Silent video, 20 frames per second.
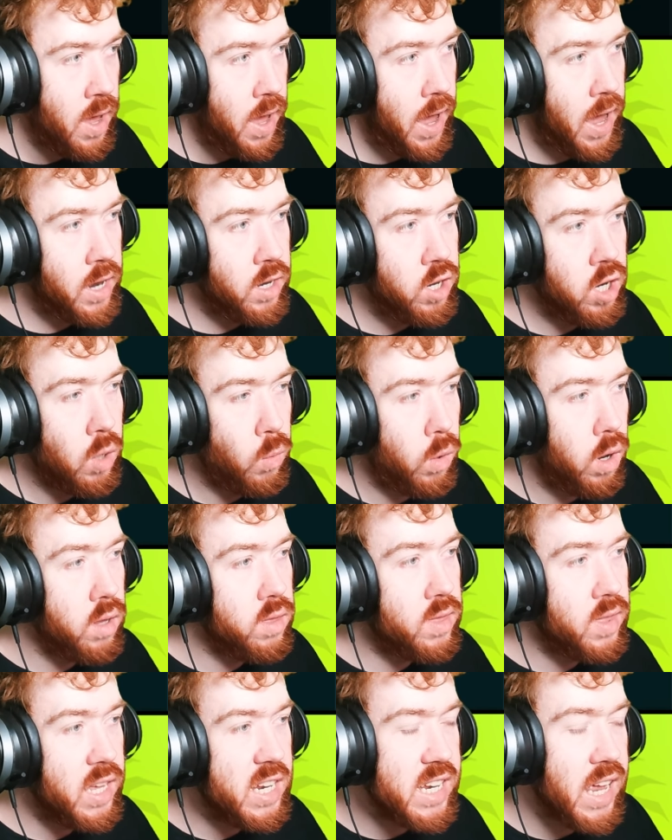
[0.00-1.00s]
And you know
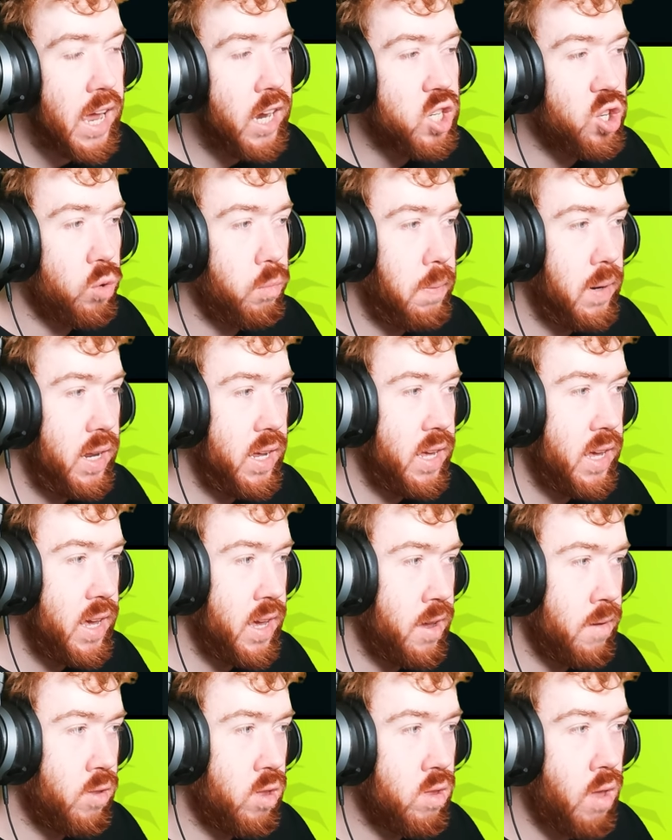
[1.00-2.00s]
what, this actual ability
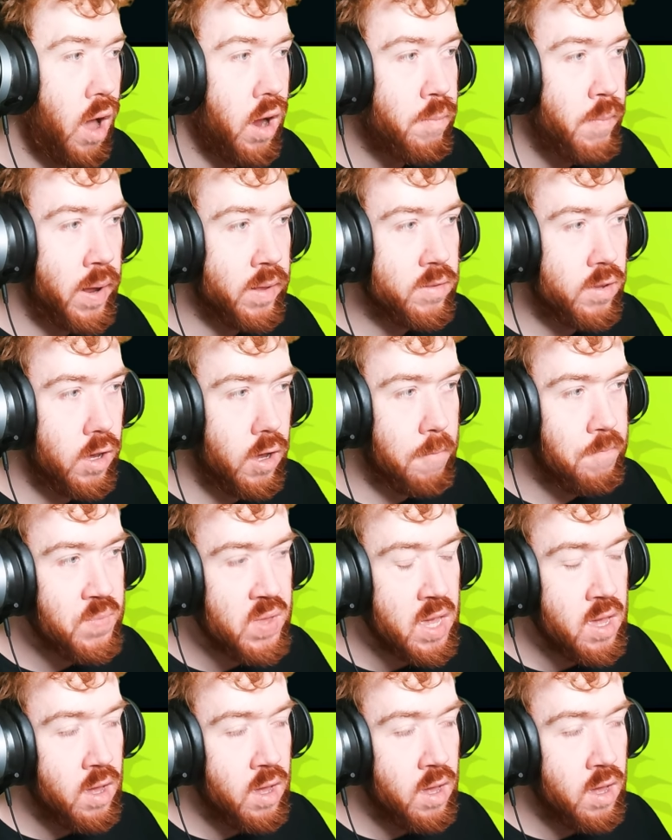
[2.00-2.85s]
here, Dark Matter,